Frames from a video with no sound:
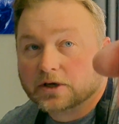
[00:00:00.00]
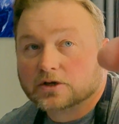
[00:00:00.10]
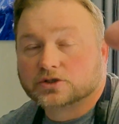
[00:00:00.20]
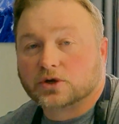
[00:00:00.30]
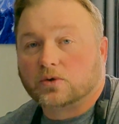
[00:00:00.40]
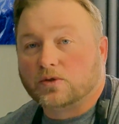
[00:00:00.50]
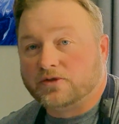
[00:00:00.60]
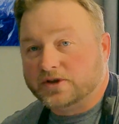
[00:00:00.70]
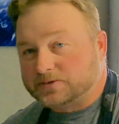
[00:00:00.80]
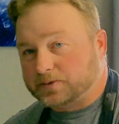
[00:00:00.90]
So
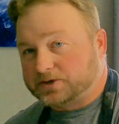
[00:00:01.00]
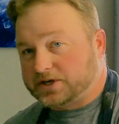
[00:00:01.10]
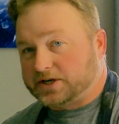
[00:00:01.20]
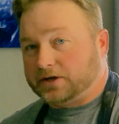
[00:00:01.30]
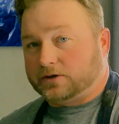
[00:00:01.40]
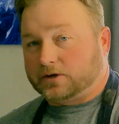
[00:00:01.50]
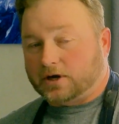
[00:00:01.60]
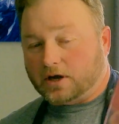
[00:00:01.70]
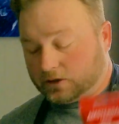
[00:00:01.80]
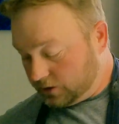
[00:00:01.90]
this particular
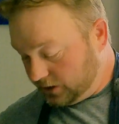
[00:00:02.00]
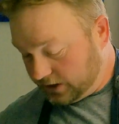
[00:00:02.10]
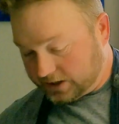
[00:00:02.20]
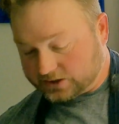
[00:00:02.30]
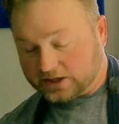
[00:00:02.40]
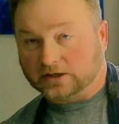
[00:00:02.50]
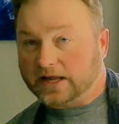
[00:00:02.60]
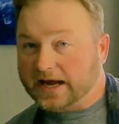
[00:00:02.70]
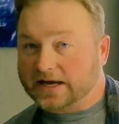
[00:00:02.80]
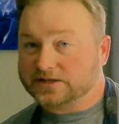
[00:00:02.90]
color is going to
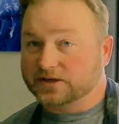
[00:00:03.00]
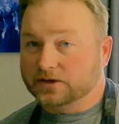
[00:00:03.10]
last